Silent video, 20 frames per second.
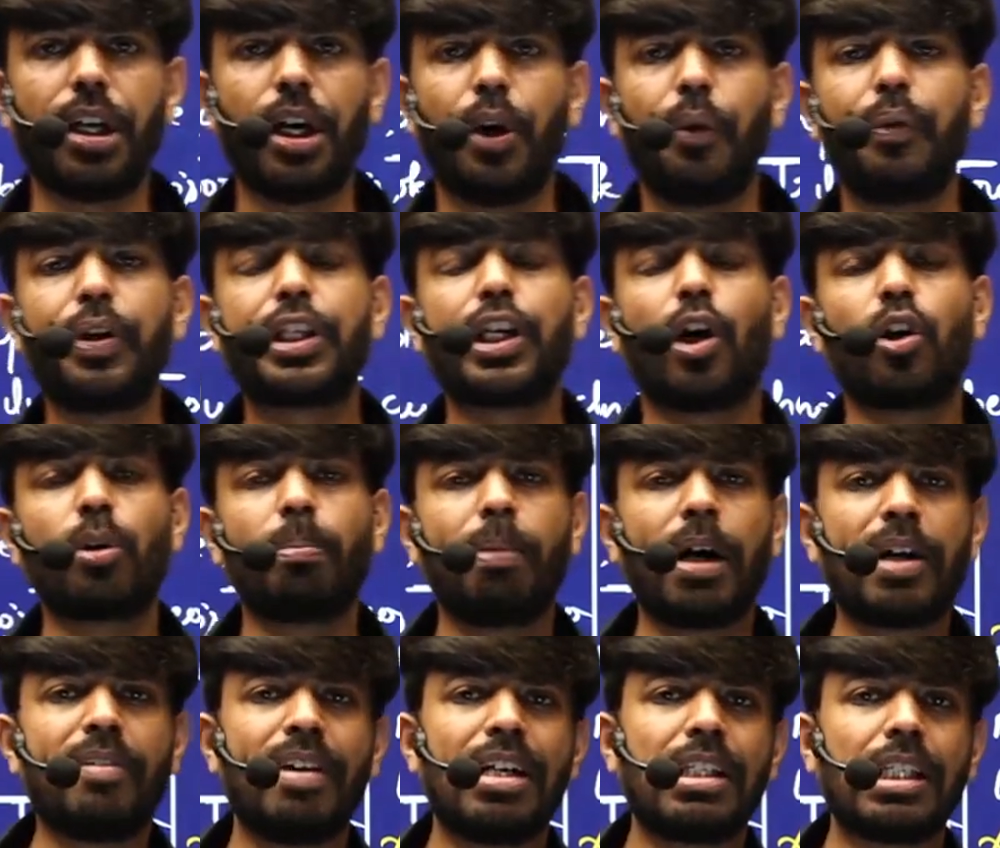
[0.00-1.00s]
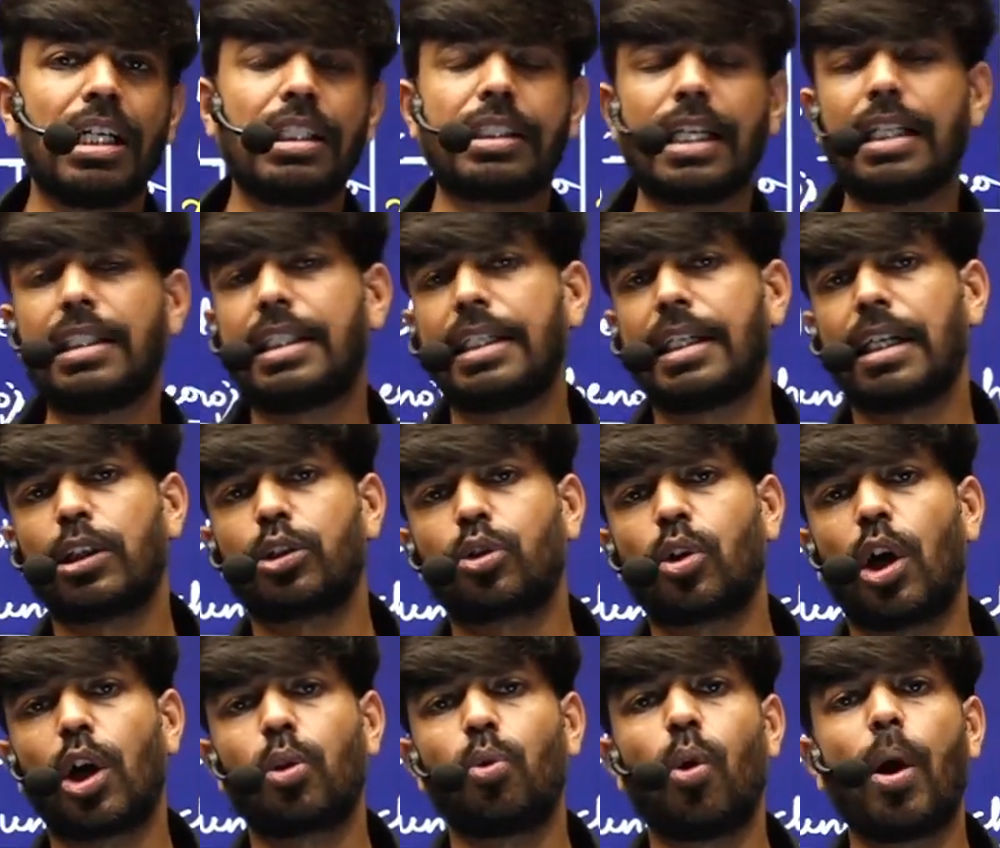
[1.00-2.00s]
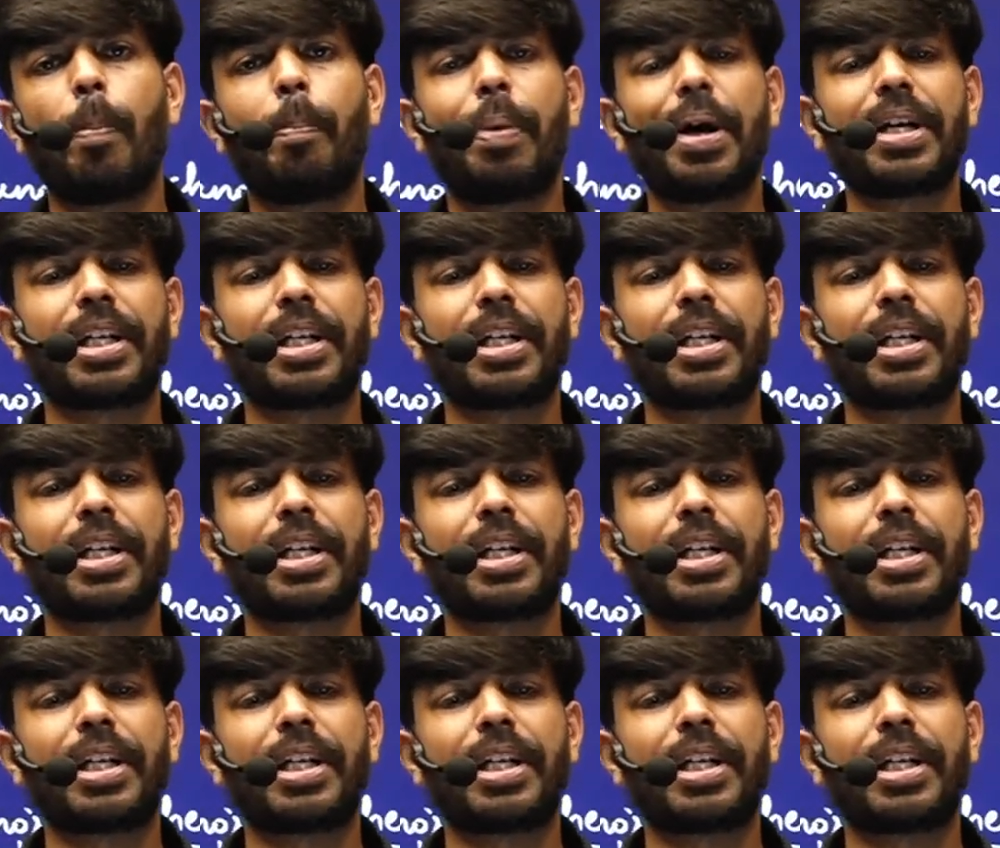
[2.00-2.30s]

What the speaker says: without blood vessels, hence it is called open